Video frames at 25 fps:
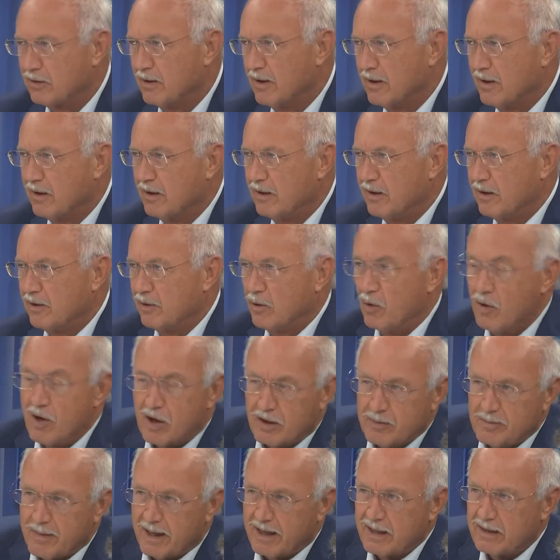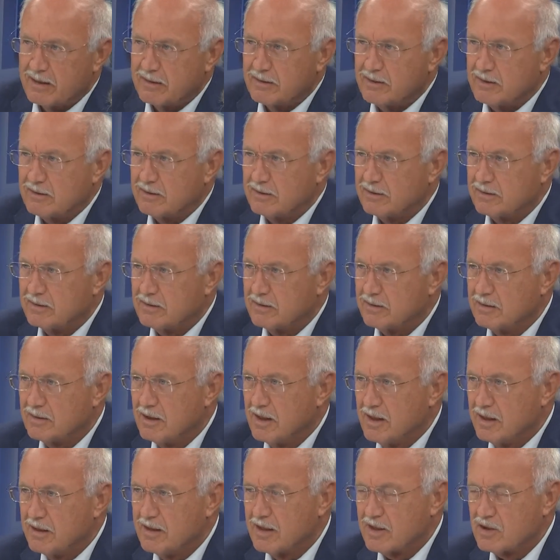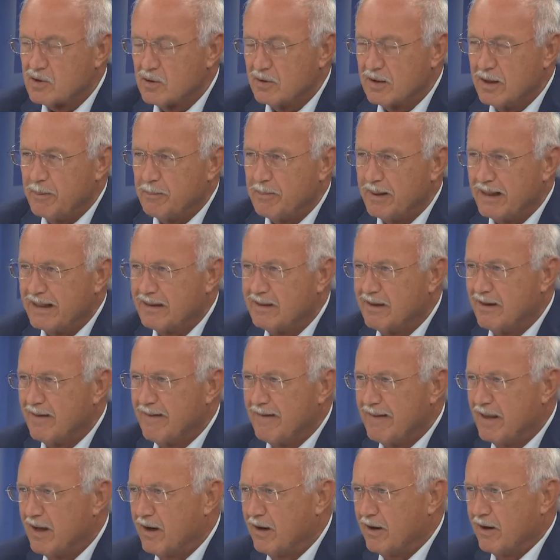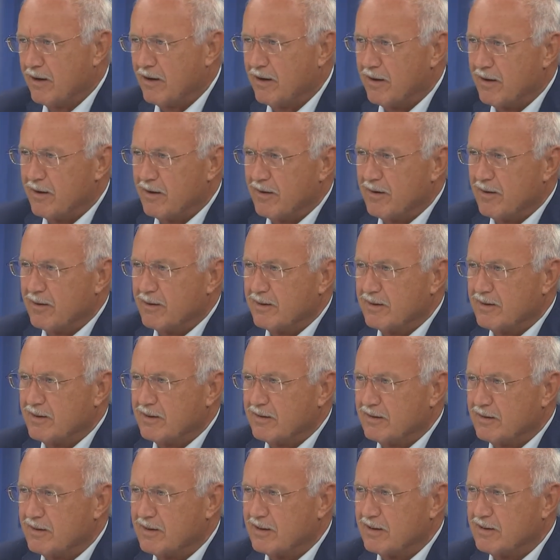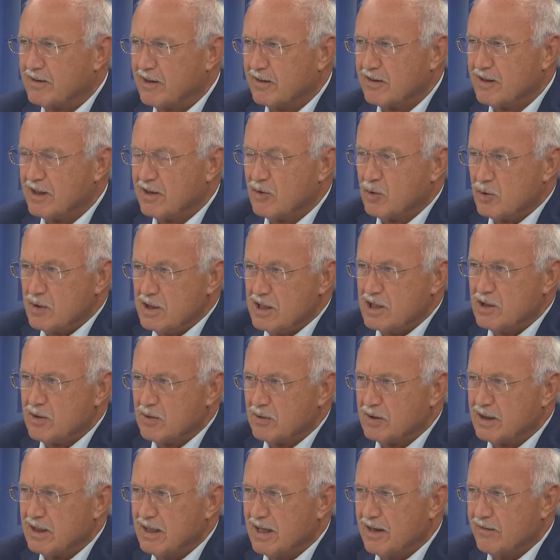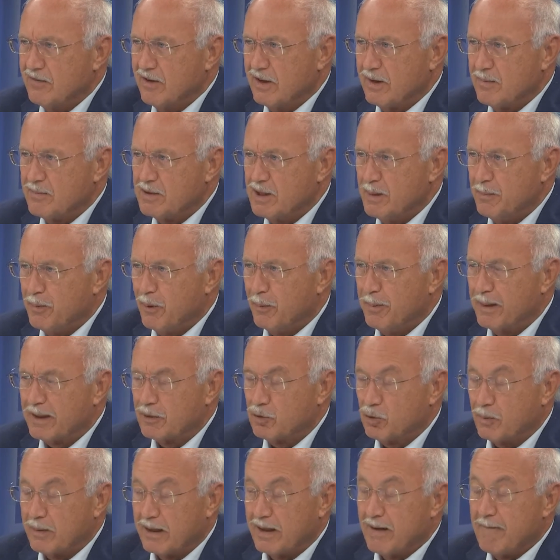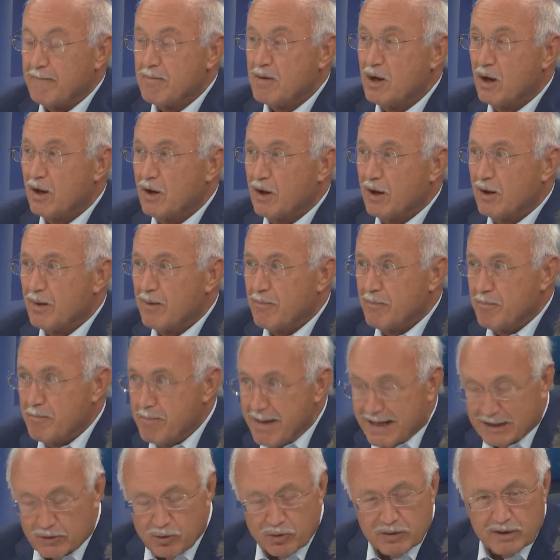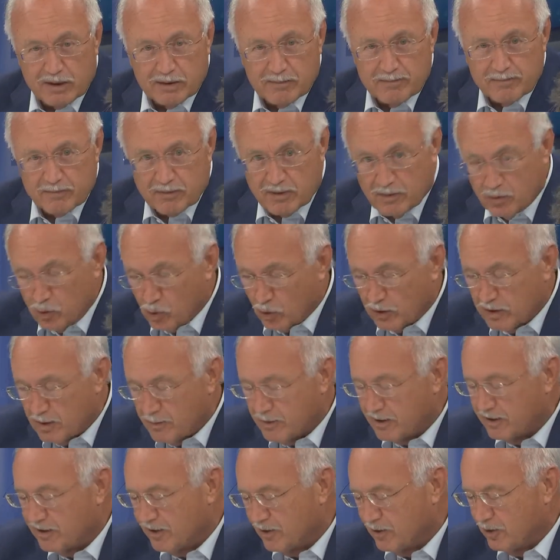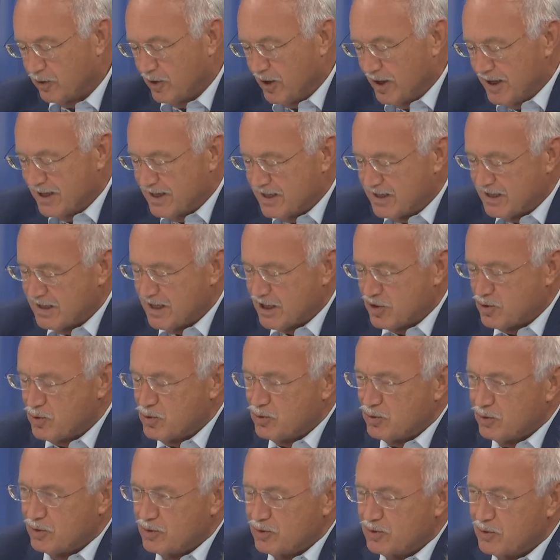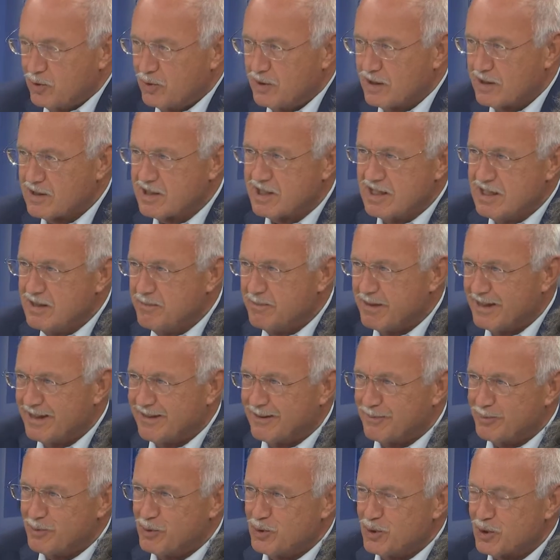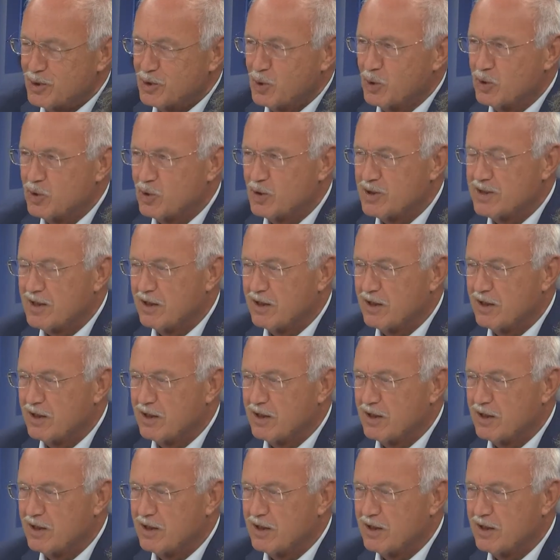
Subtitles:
And then the patient was transported back the next day to his own home for the elderly in the conditions that were very disturbing sometimes.